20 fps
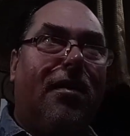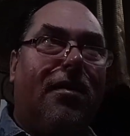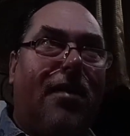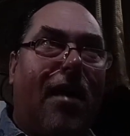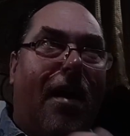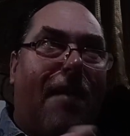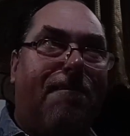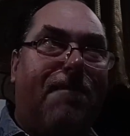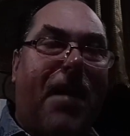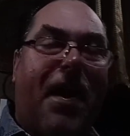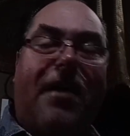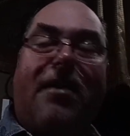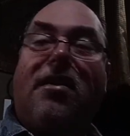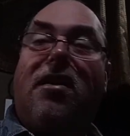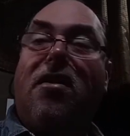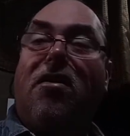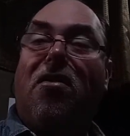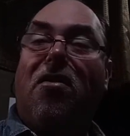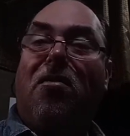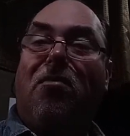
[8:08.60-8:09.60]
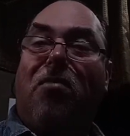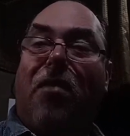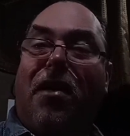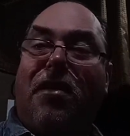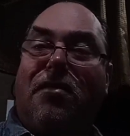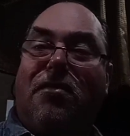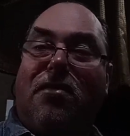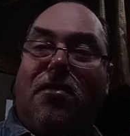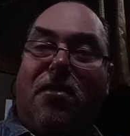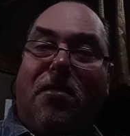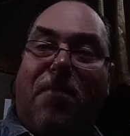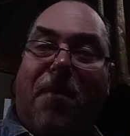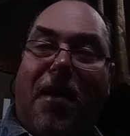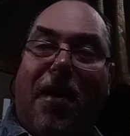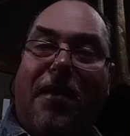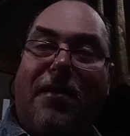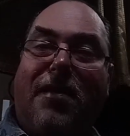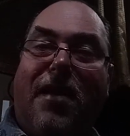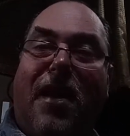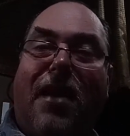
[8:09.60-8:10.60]
Got back here, went to the
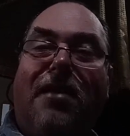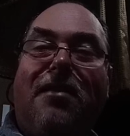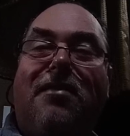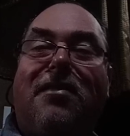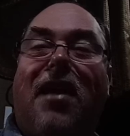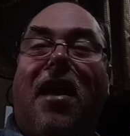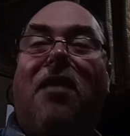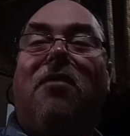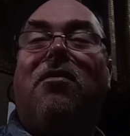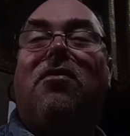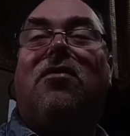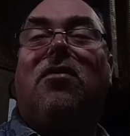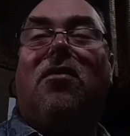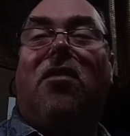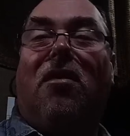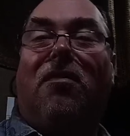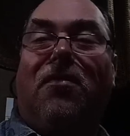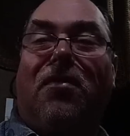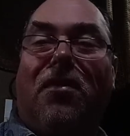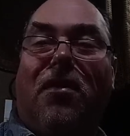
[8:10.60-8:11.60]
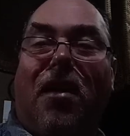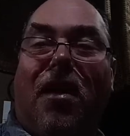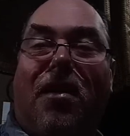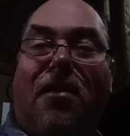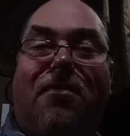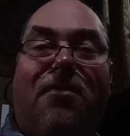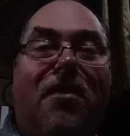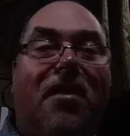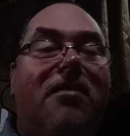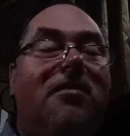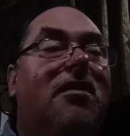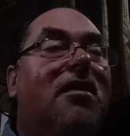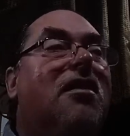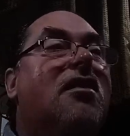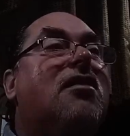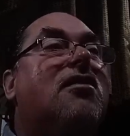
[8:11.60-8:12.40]
podcast. That was an awful lot of fun.